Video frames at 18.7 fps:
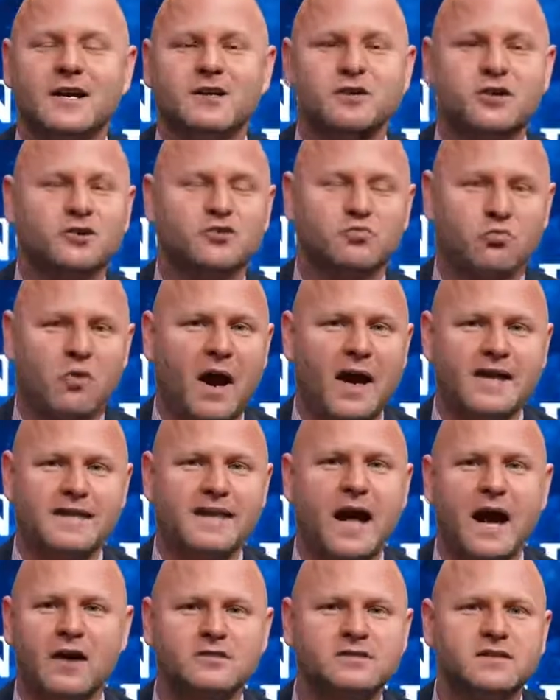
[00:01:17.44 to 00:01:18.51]
Because right
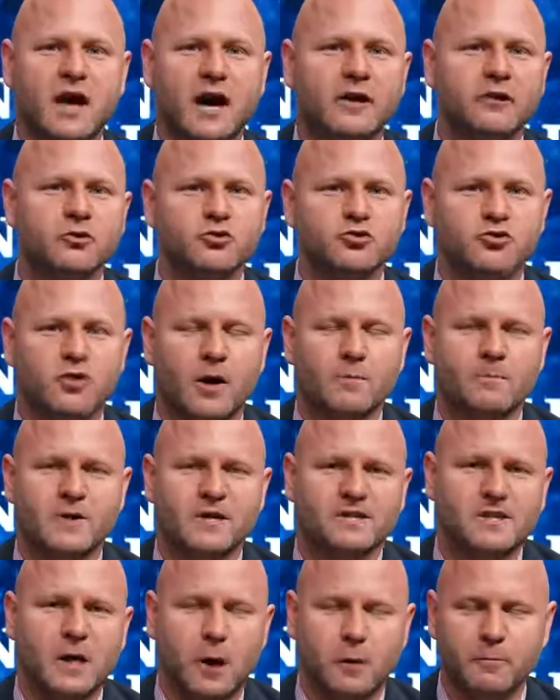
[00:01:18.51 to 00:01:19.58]
now, Donald Trump
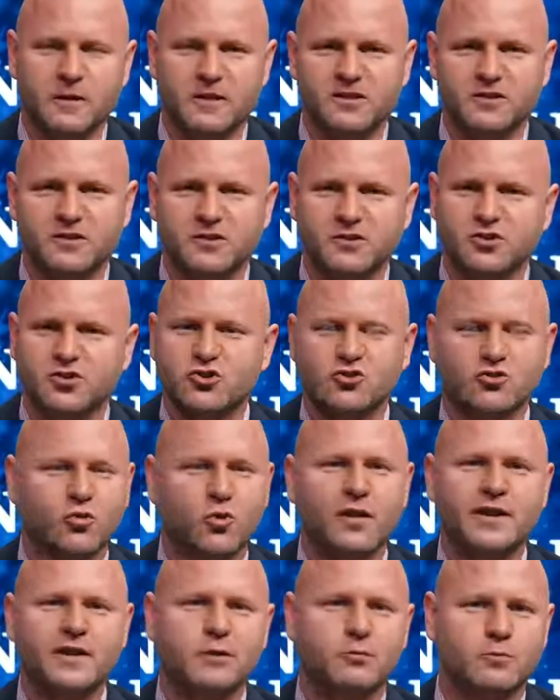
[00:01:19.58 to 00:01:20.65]
is helping to
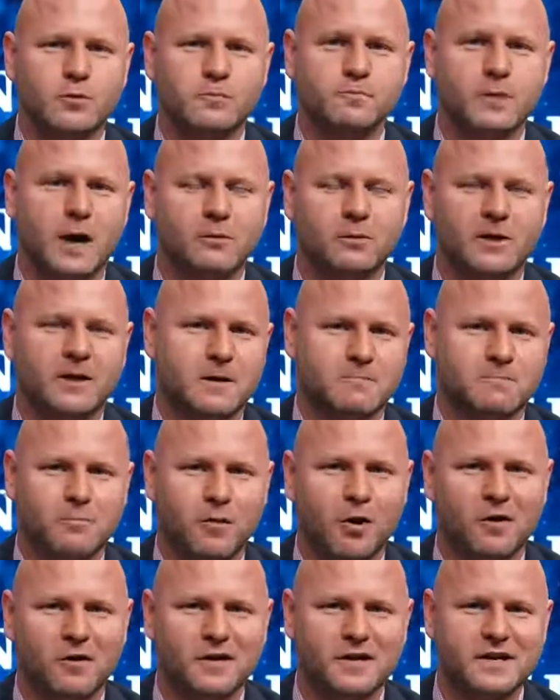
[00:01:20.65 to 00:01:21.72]
destroy the Republican
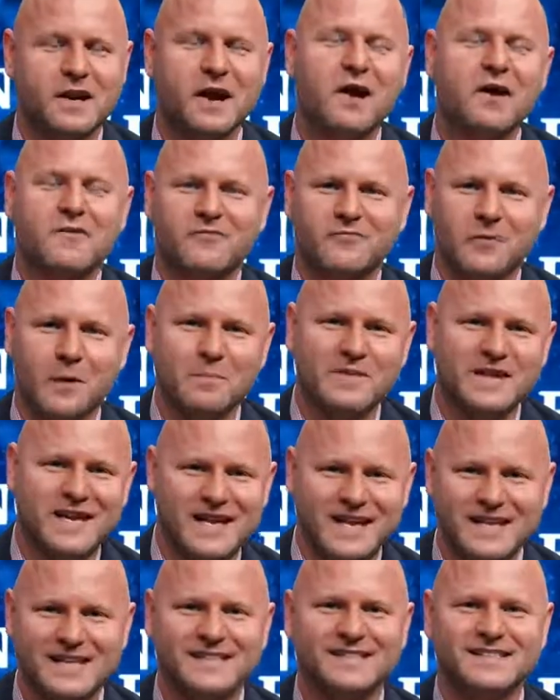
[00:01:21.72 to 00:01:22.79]
Party from the
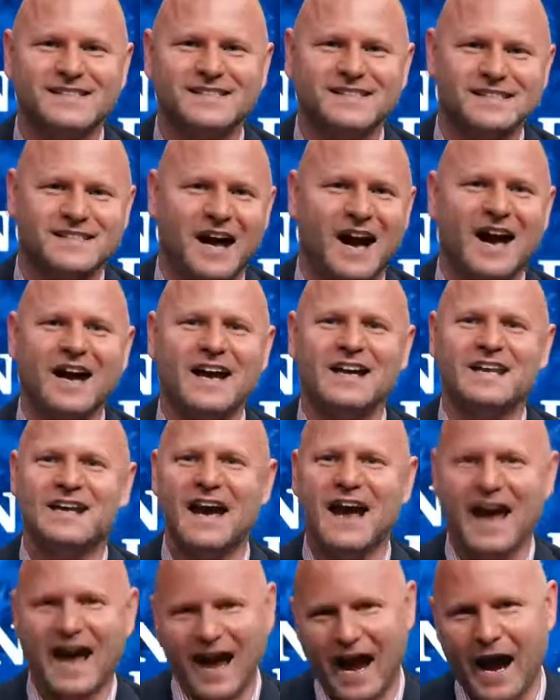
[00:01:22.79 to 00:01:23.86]
inside
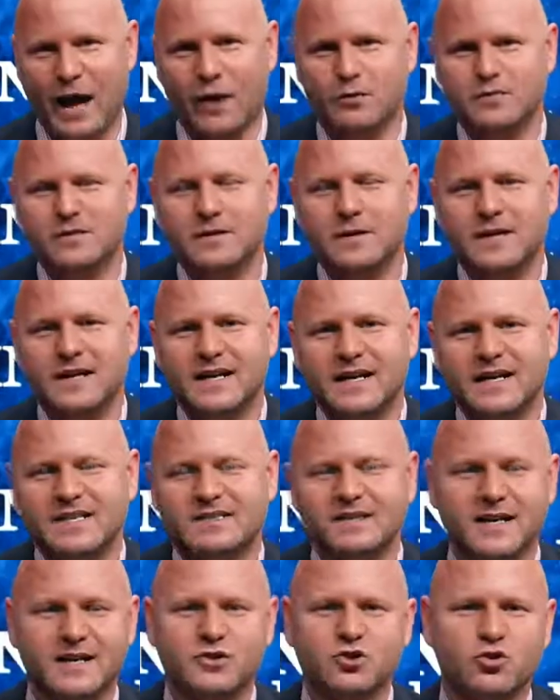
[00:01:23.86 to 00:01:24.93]
out.
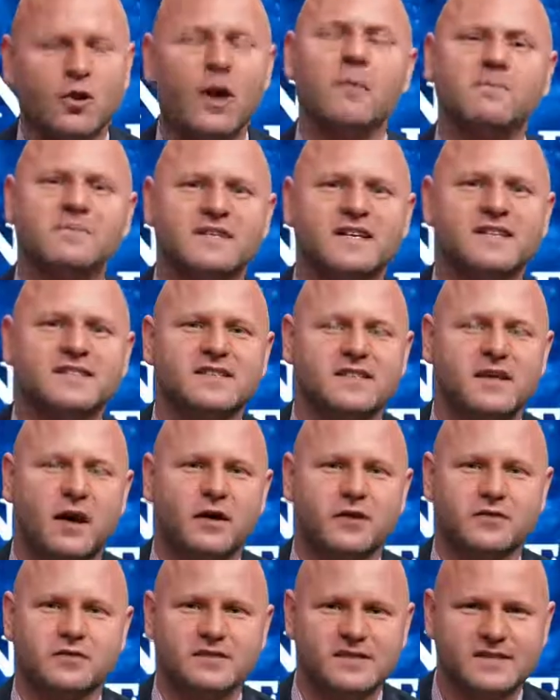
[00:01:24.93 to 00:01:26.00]
See, Trump doesn't
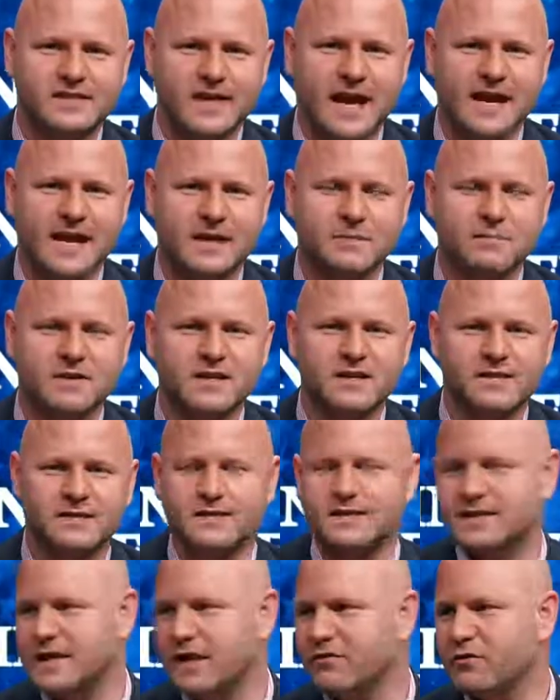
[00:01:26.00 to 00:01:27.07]
understand, because
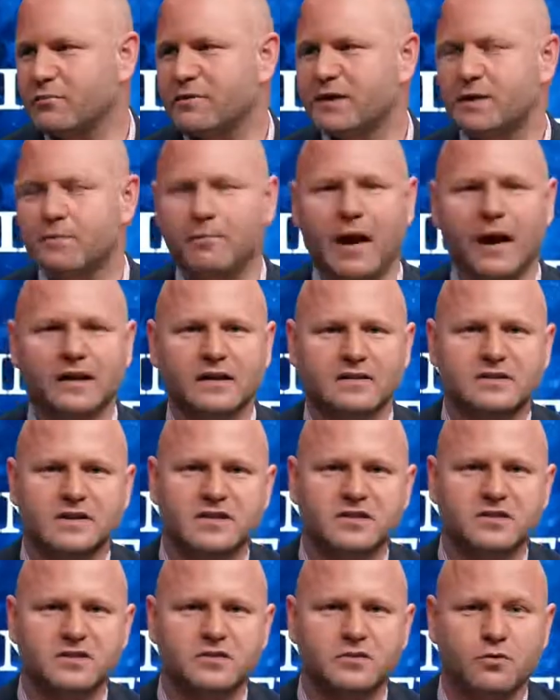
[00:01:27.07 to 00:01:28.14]
he's never been a
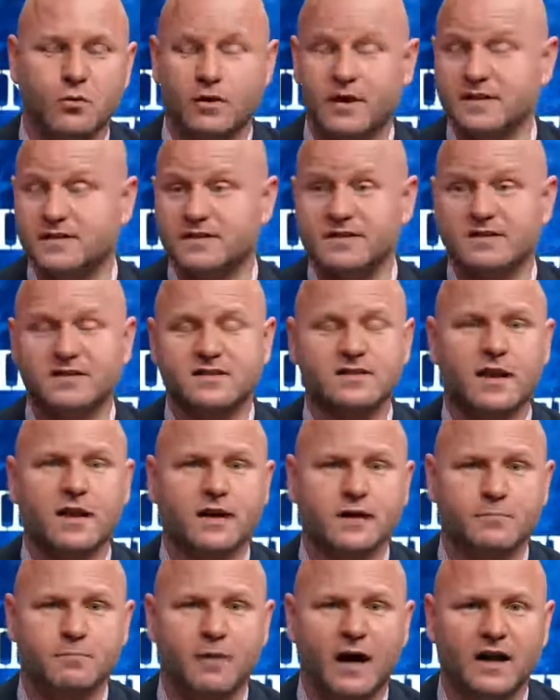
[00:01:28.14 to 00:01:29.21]
politician, nor has he
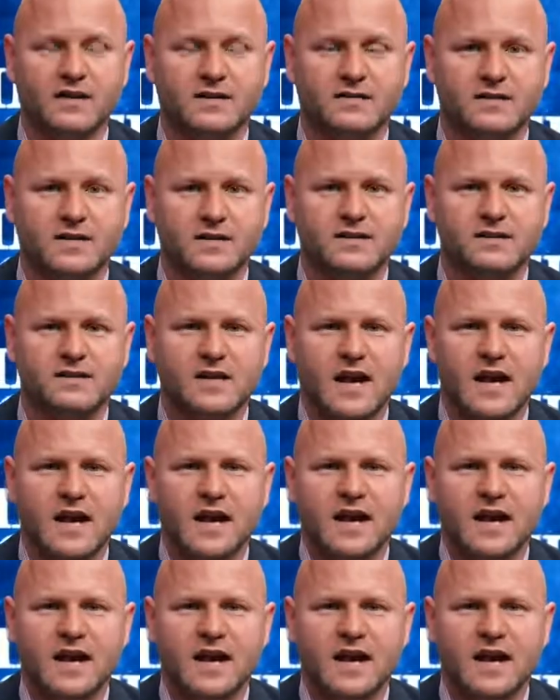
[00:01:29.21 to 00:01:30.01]
studied politics,